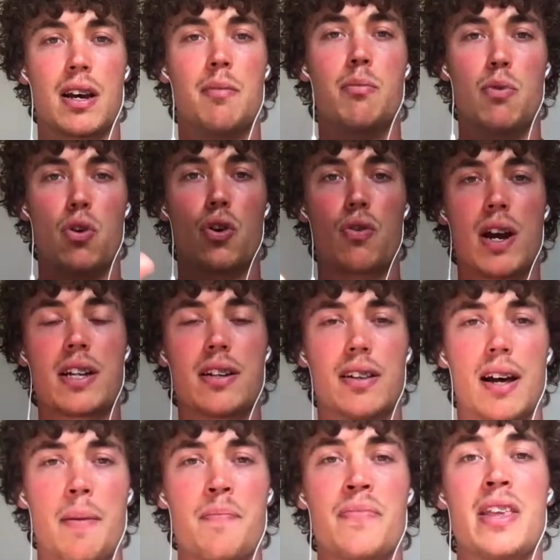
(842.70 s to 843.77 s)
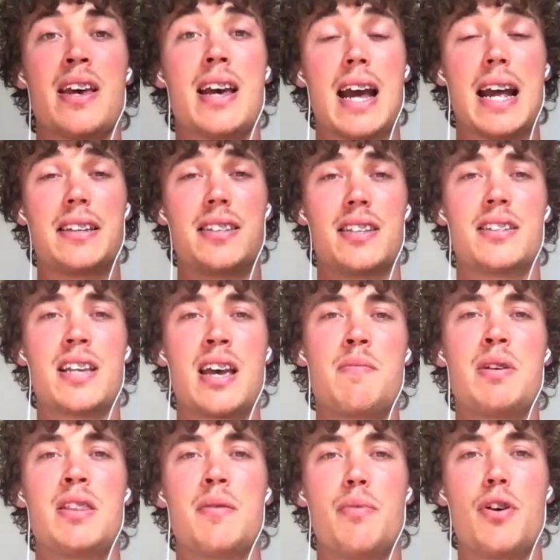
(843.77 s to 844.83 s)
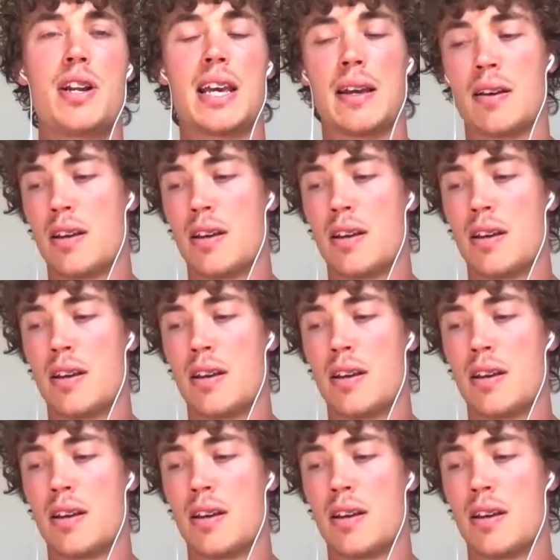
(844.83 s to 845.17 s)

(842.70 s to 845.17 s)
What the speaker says: more granular. It's the same in the body.